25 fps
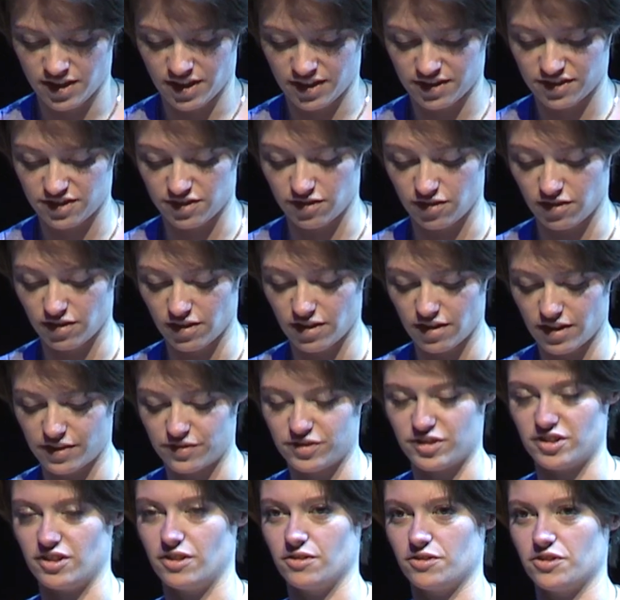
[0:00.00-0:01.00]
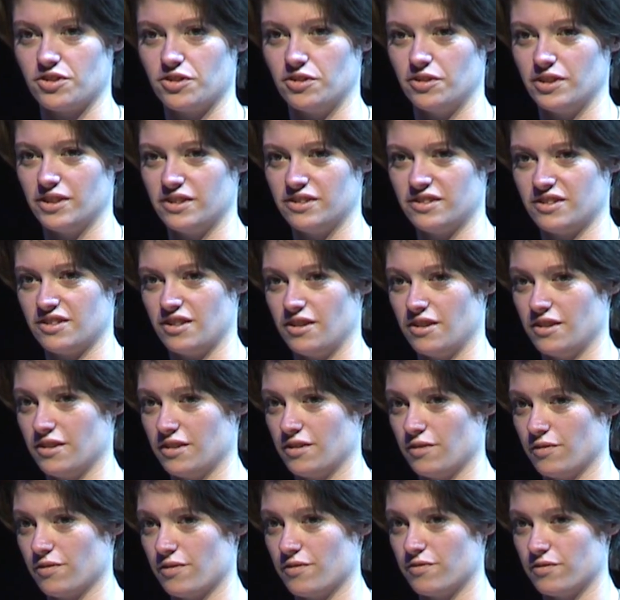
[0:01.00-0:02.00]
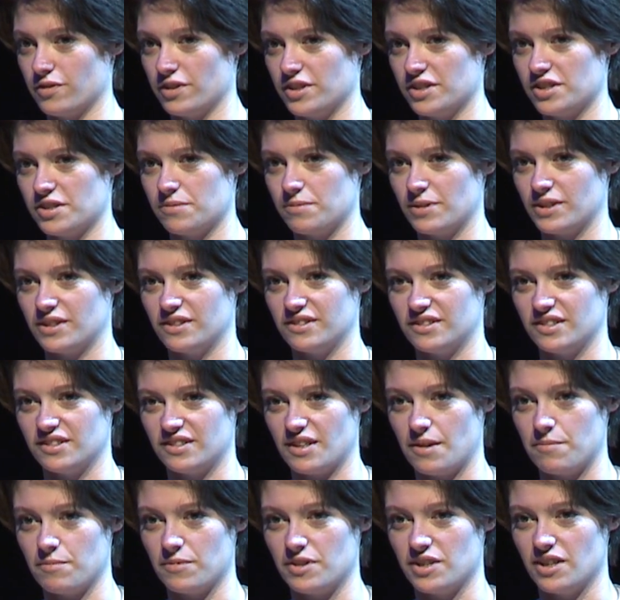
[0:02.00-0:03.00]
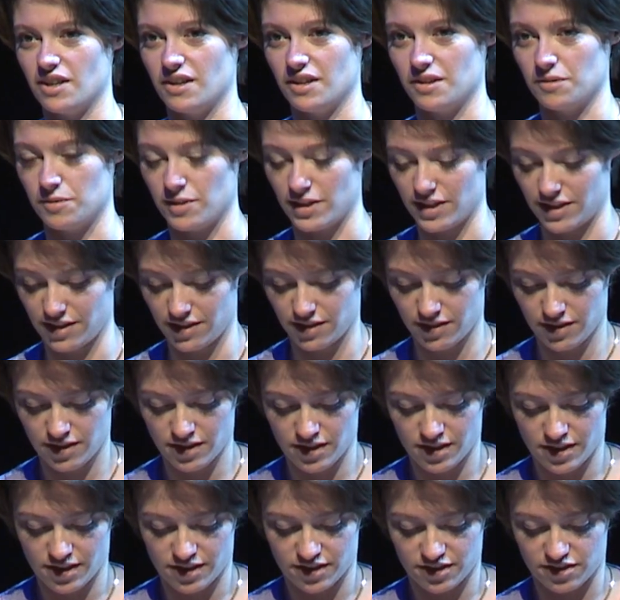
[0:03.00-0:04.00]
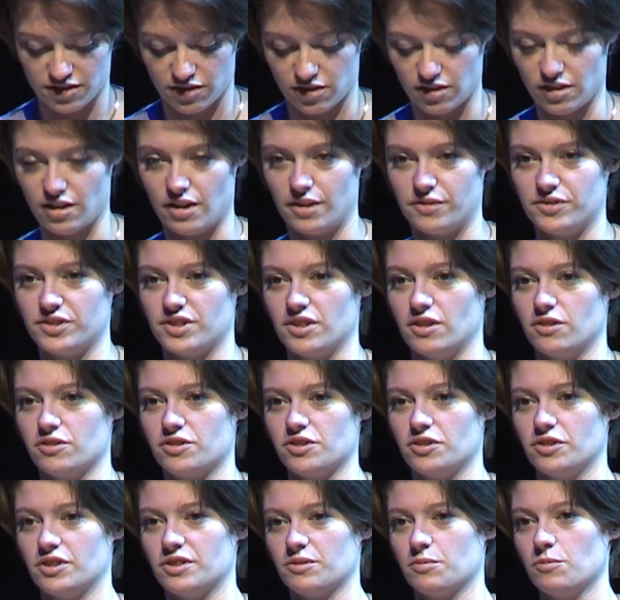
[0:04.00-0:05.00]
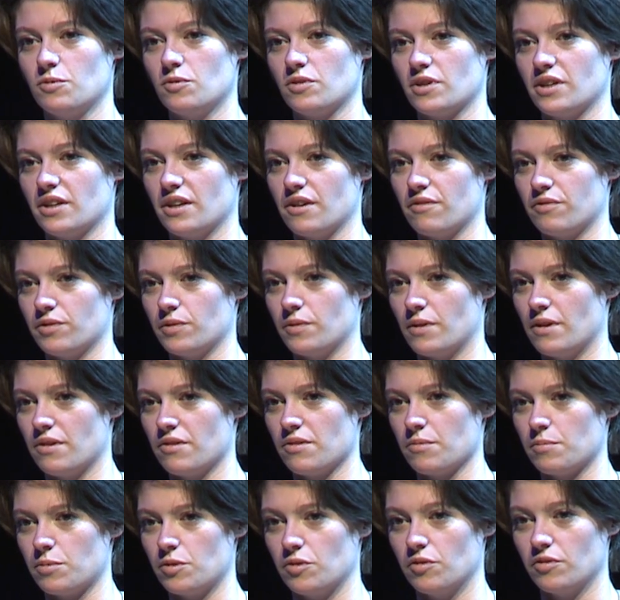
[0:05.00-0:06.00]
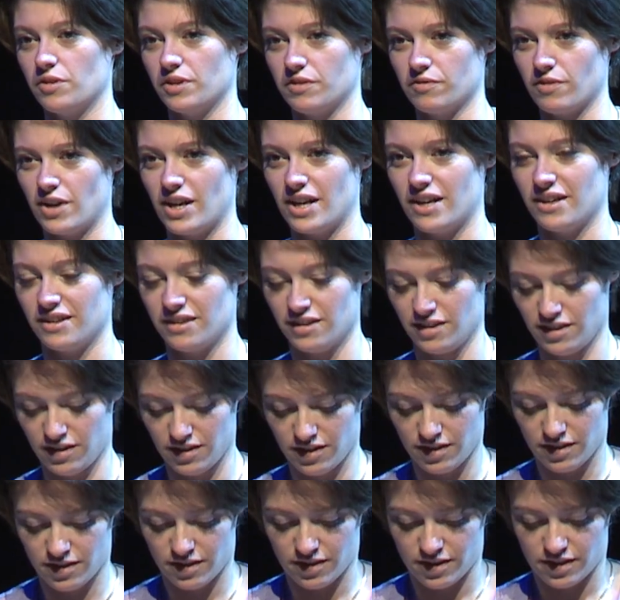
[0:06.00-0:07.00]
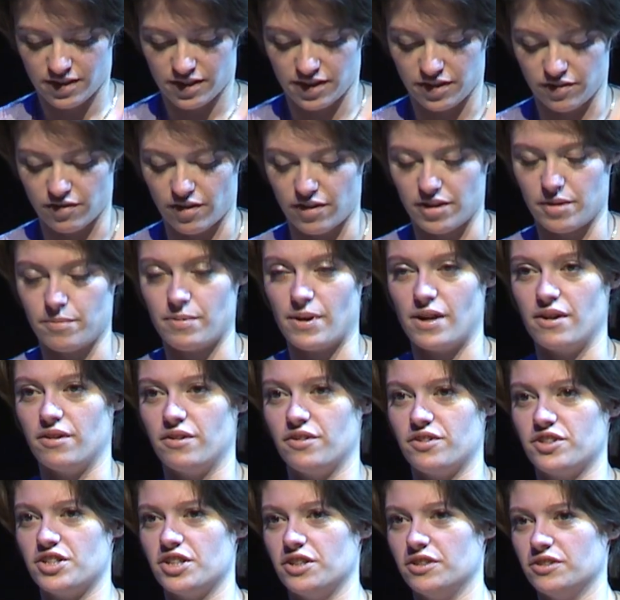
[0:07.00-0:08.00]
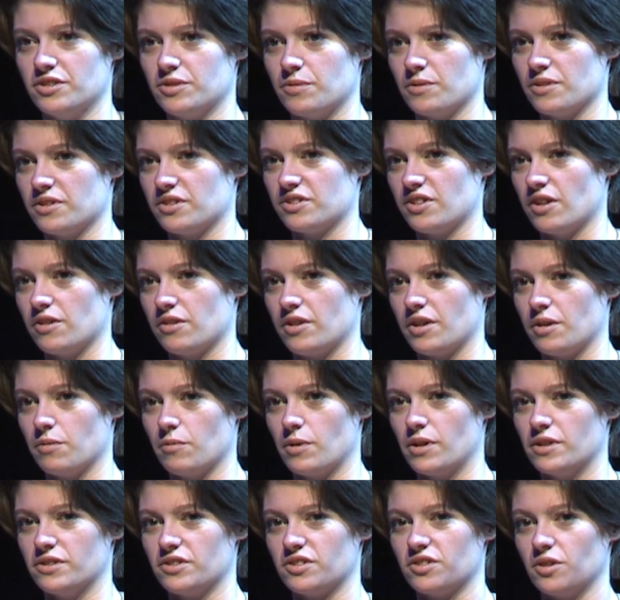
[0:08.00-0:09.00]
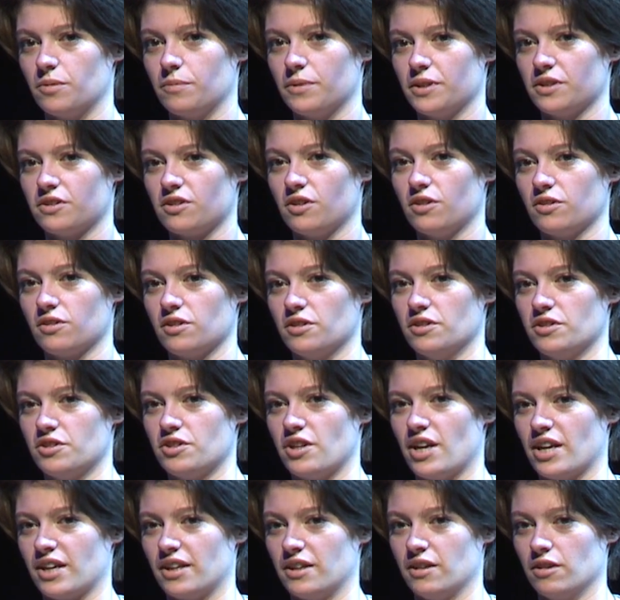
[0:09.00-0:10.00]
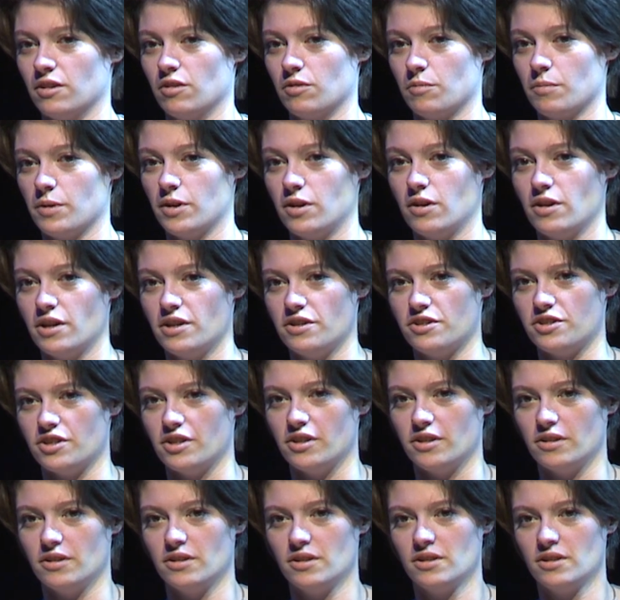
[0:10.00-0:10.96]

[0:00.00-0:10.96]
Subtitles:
It's not a lifestyle choice, turning off the fridge because it's empty anyway. It's not a lifestyle choice, walking everywhere in the pouring rain in your only pair of shoes with a soaking wet and sobbing toddler dragging along behind you.